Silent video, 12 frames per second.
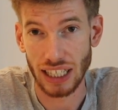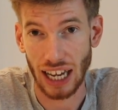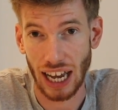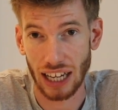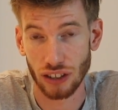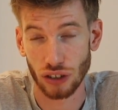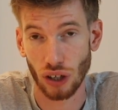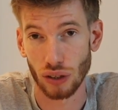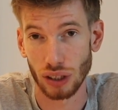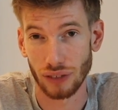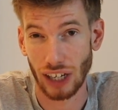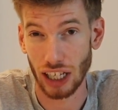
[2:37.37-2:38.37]
had a
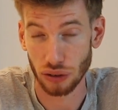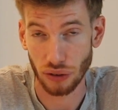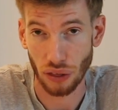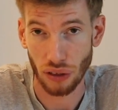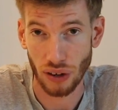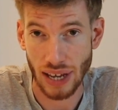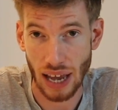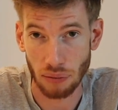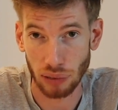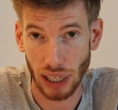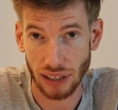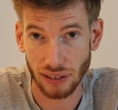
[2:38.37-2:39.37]
total of 138
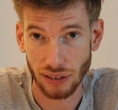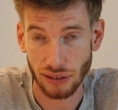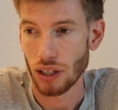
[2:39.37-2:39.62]
places.